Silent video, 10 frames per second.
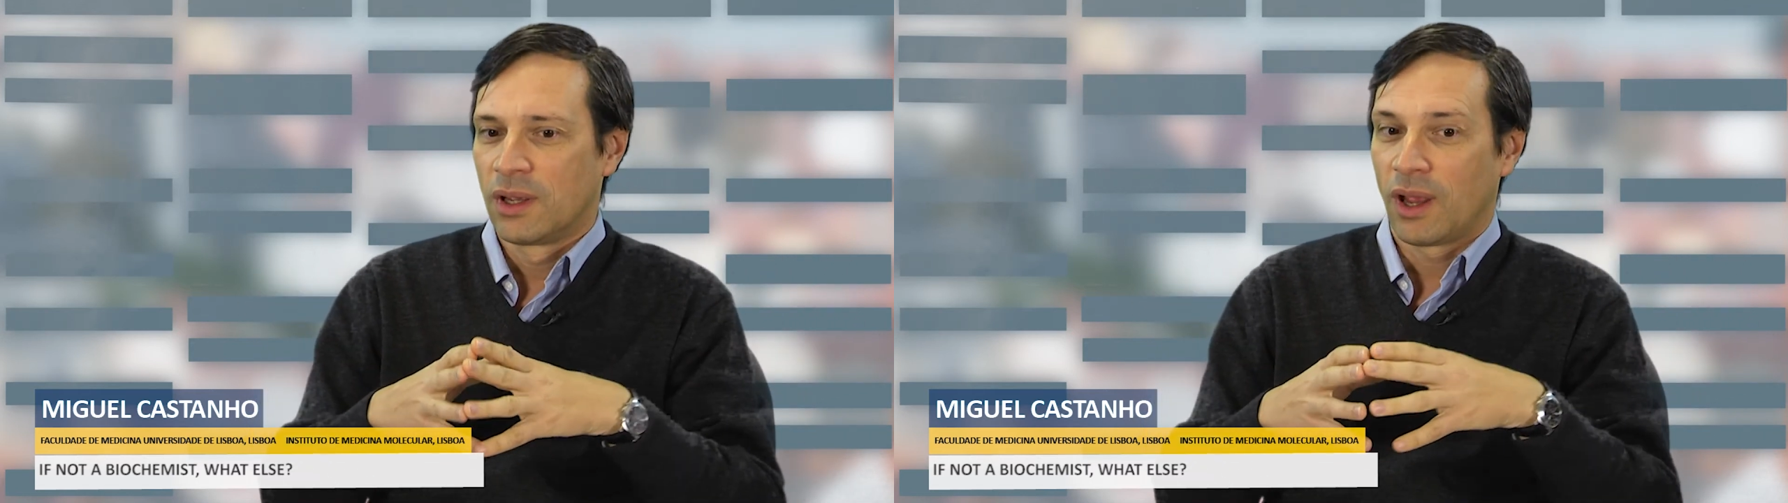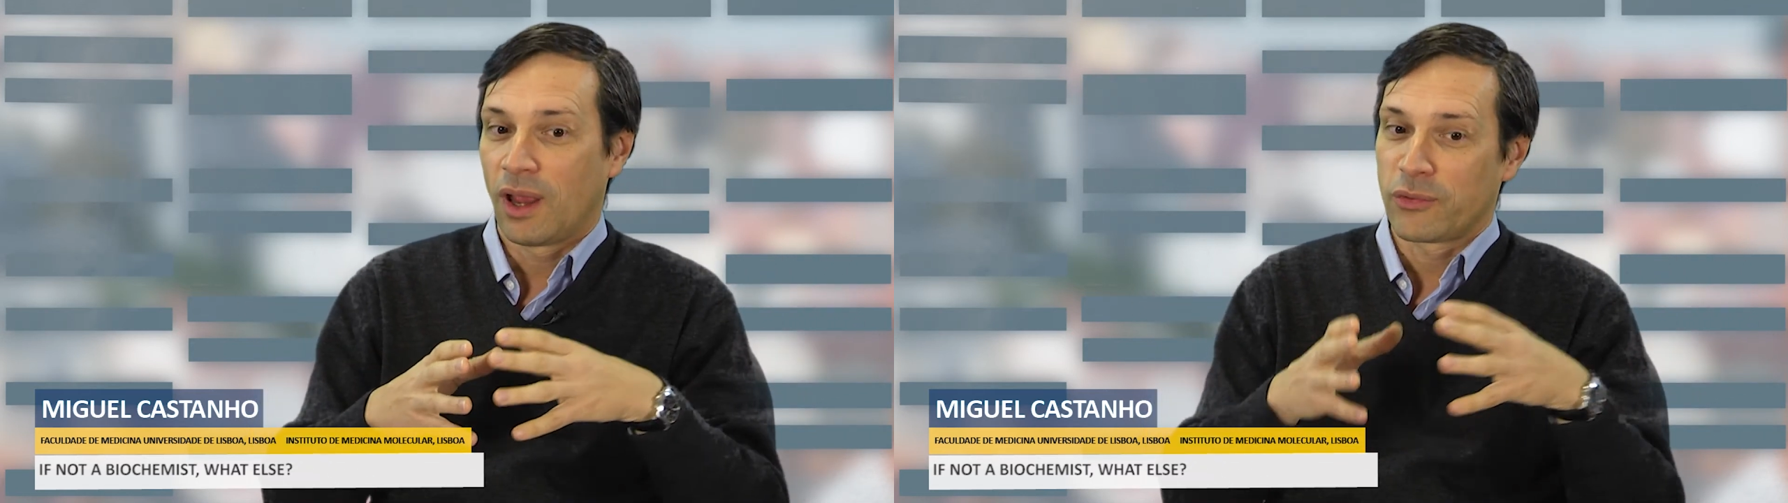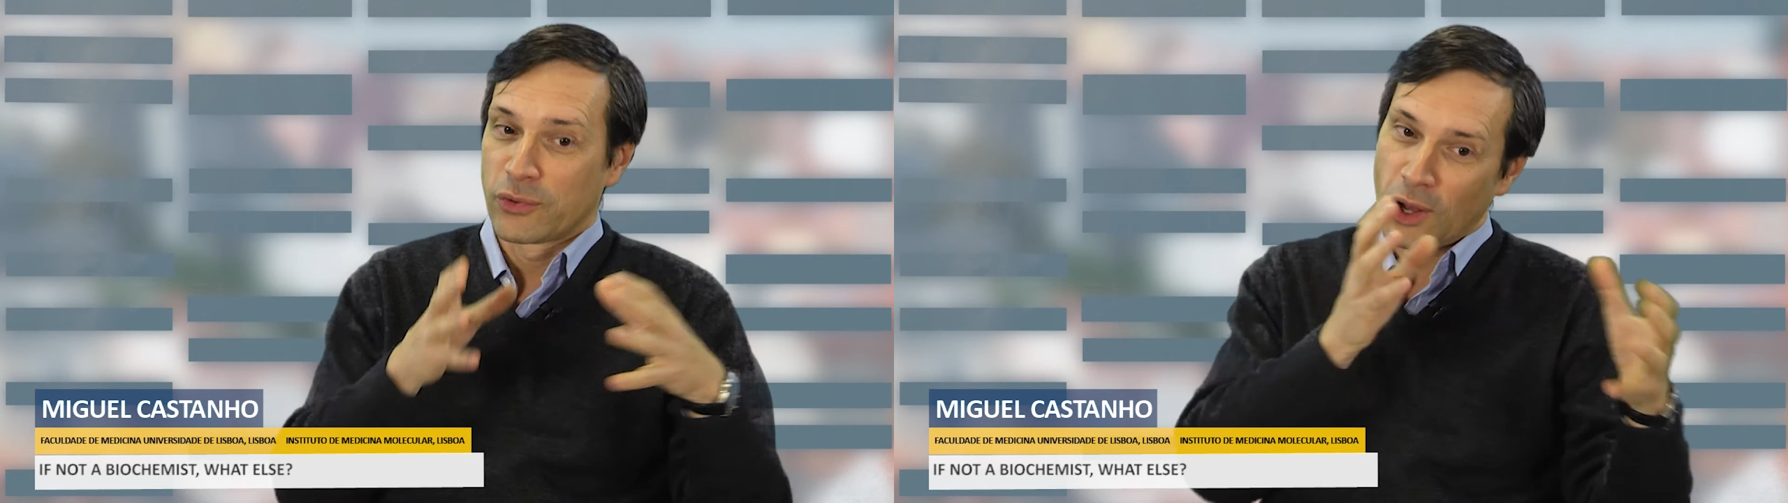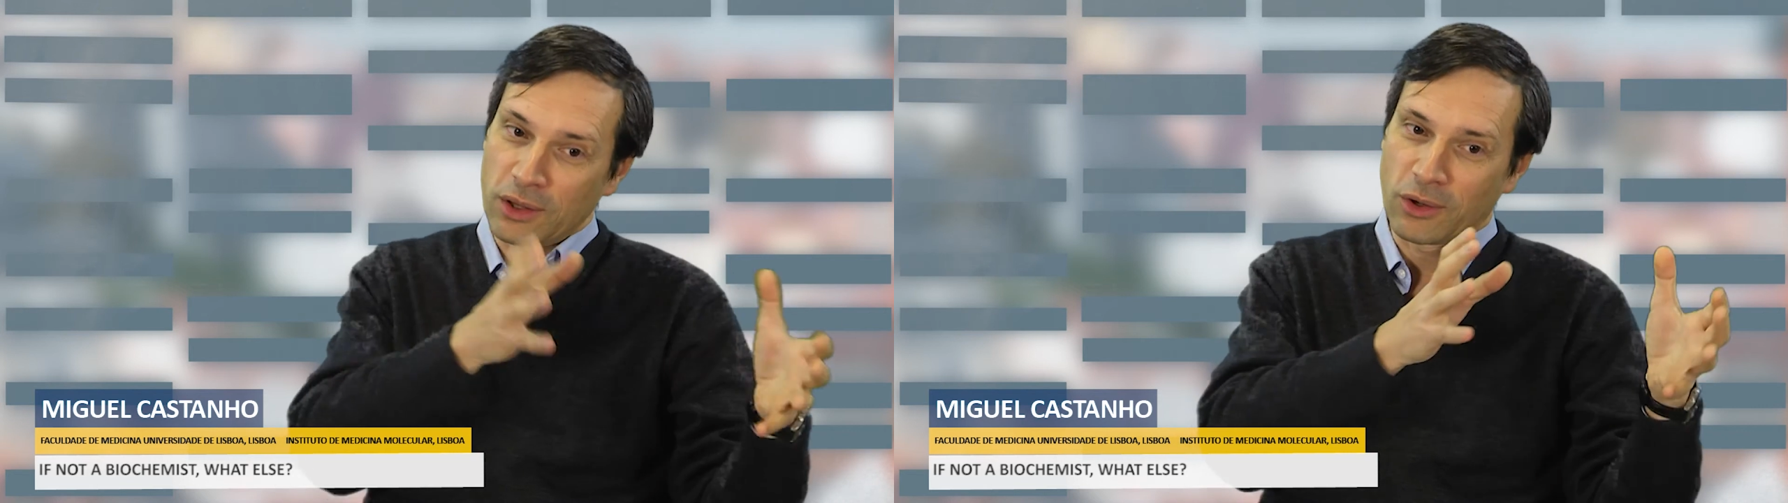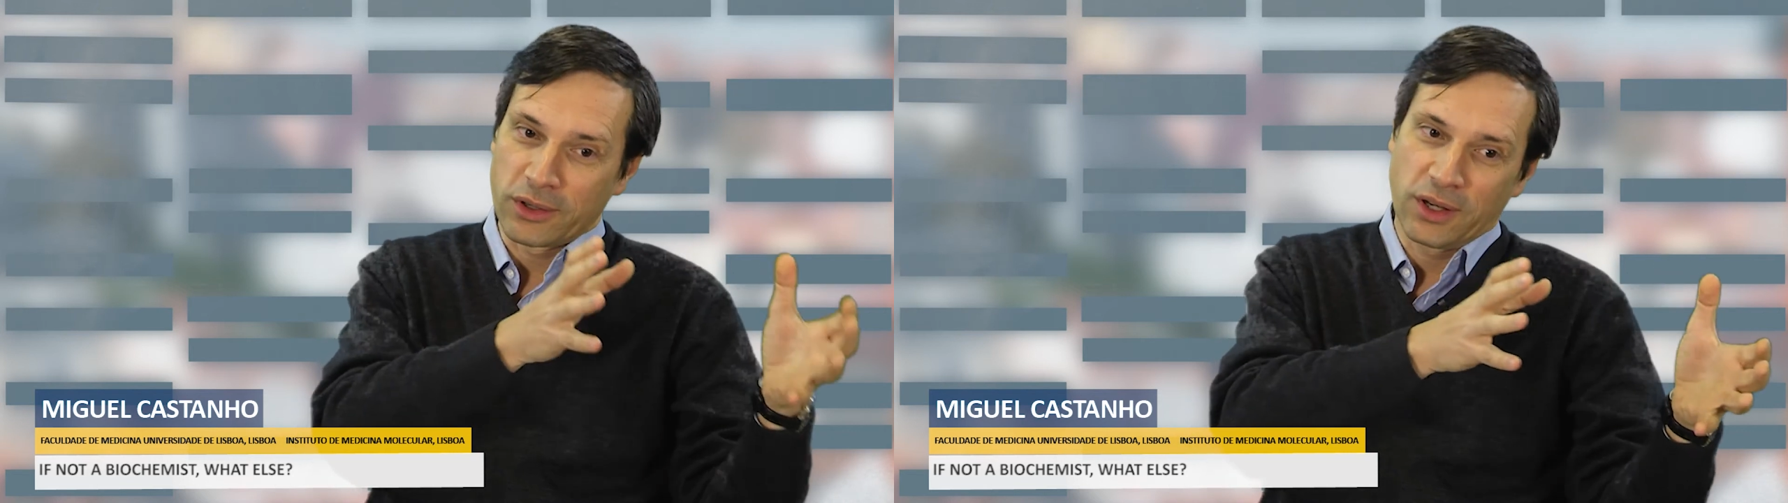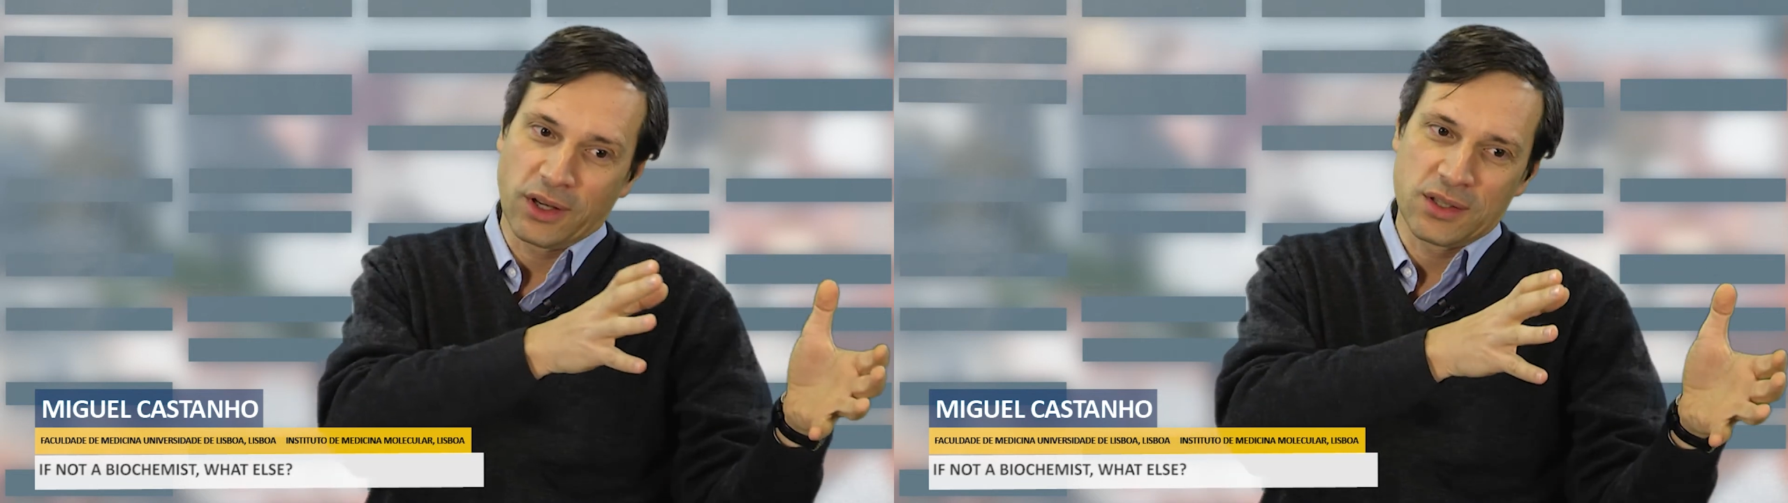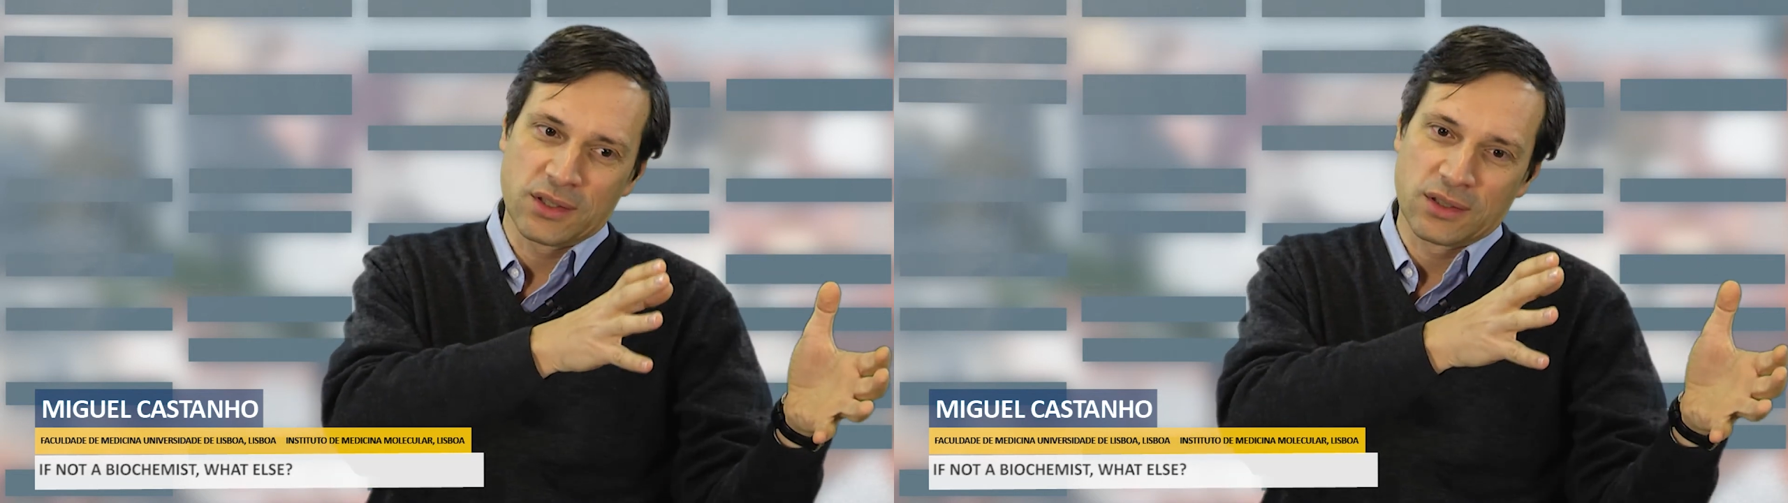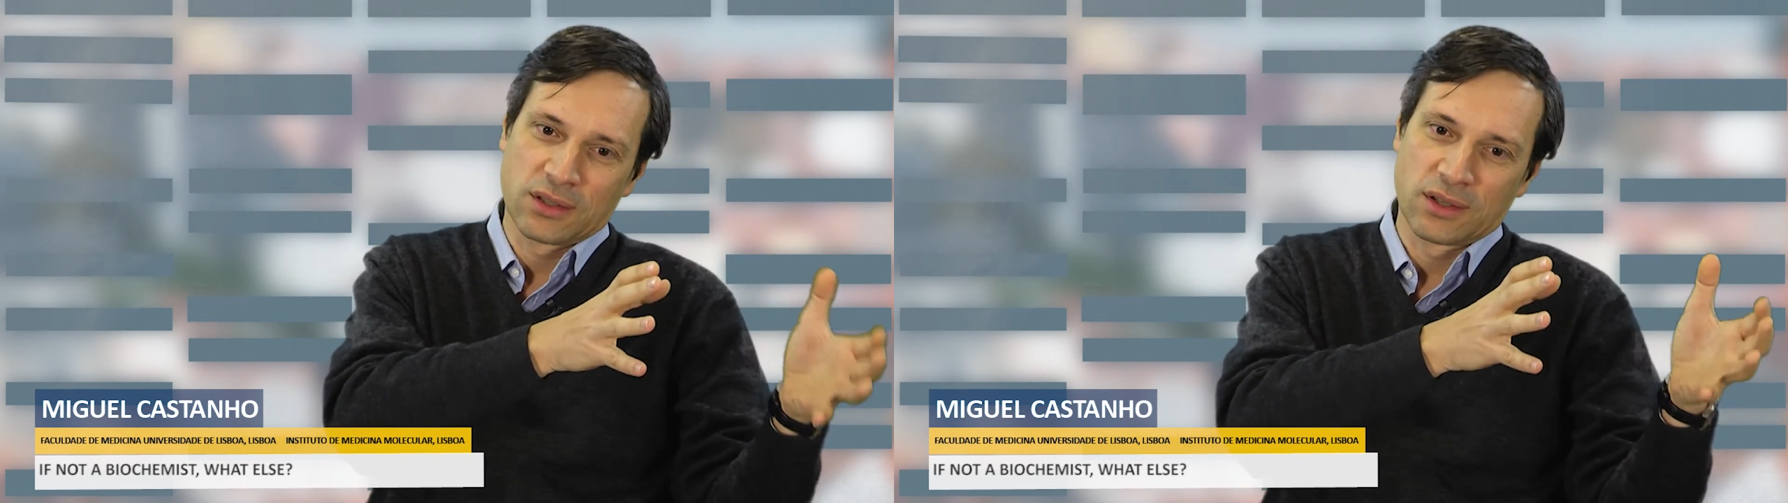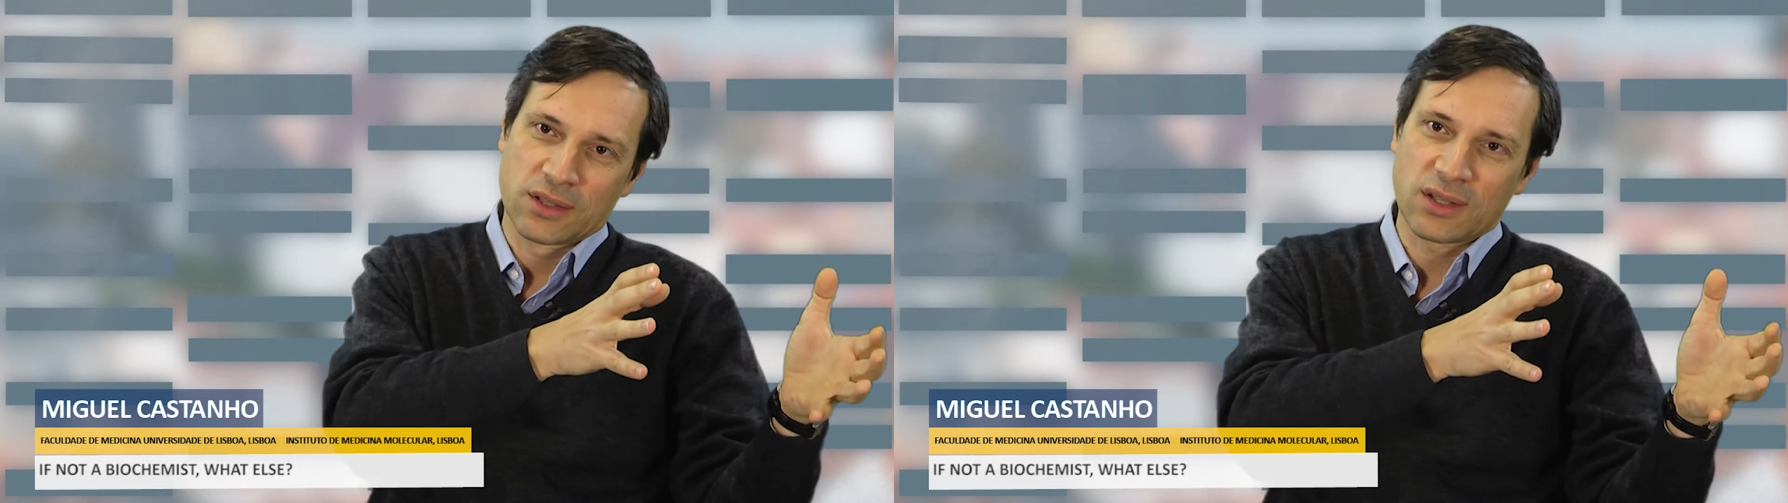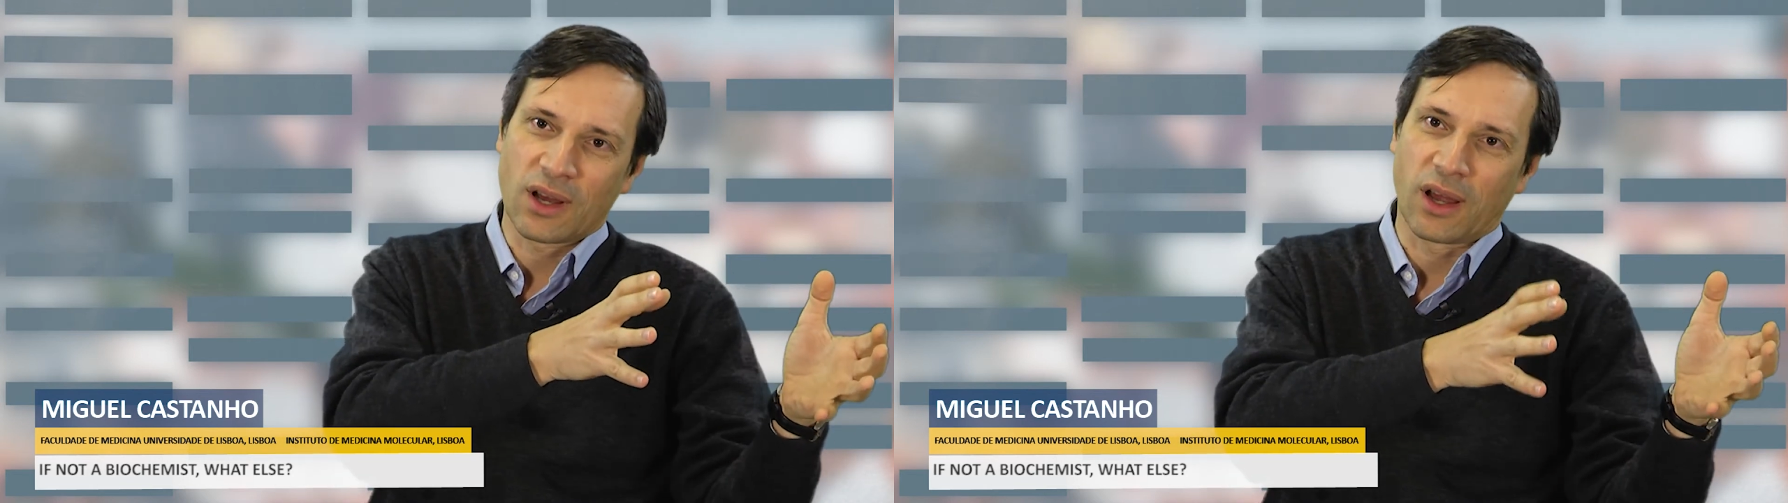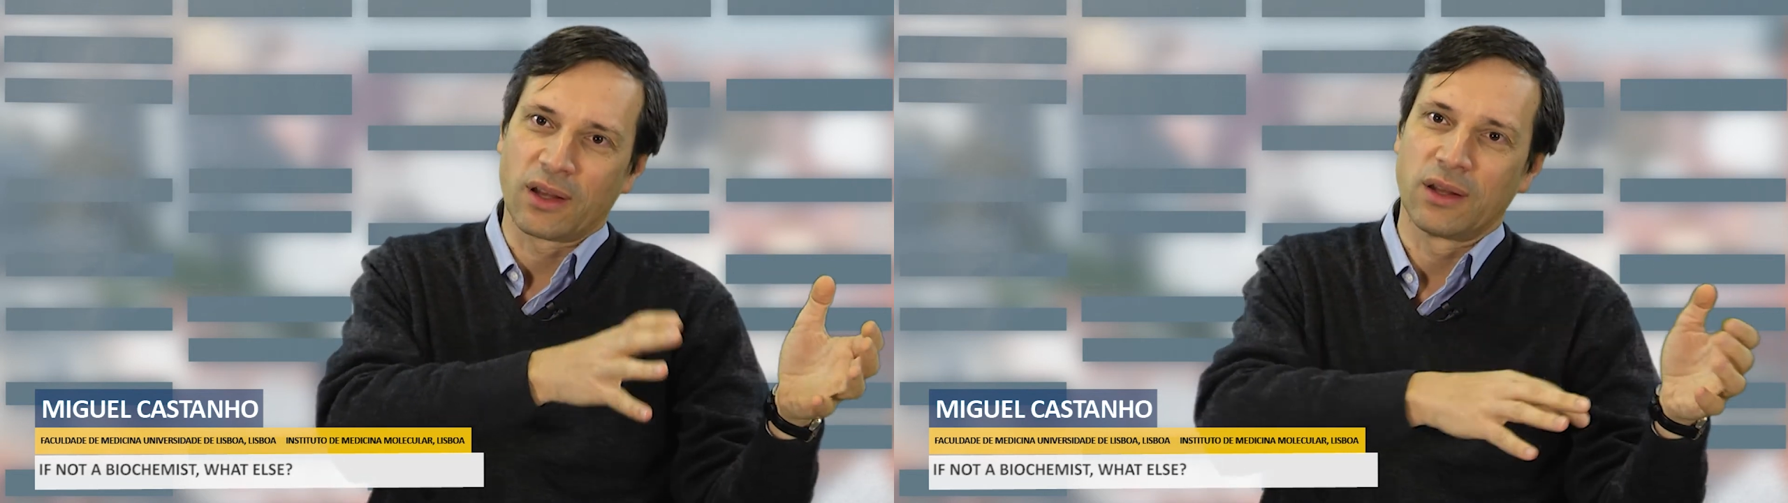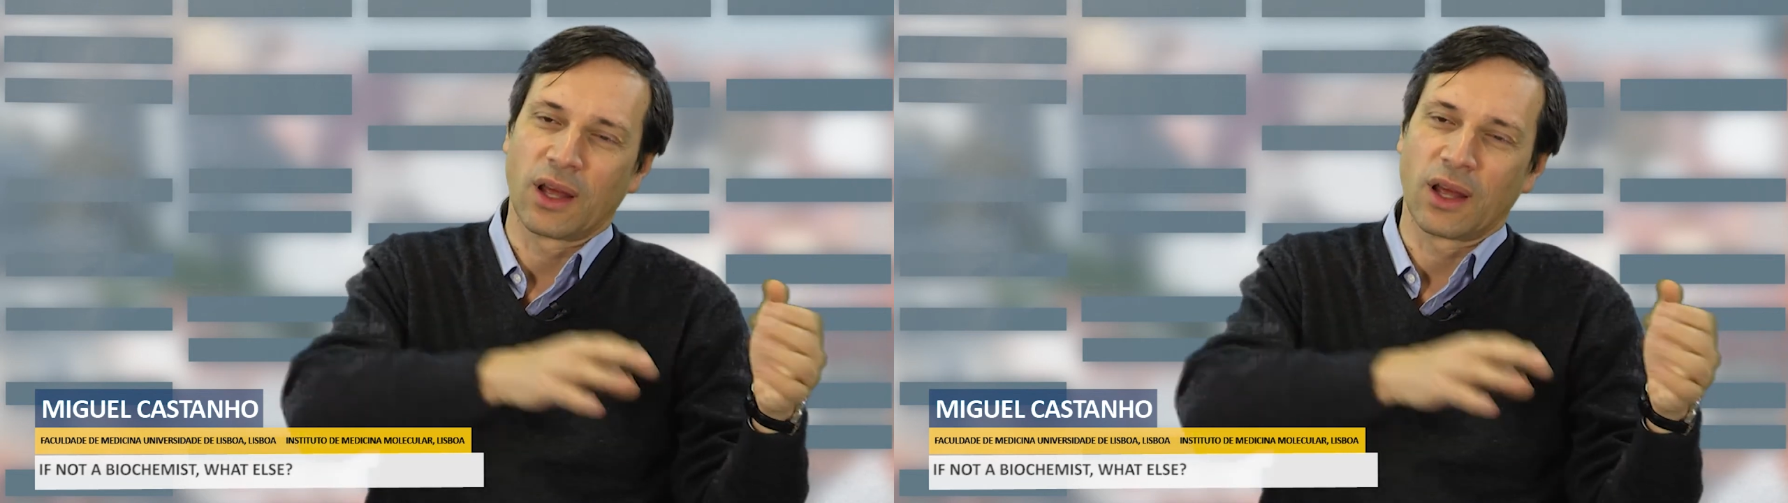If not on this side,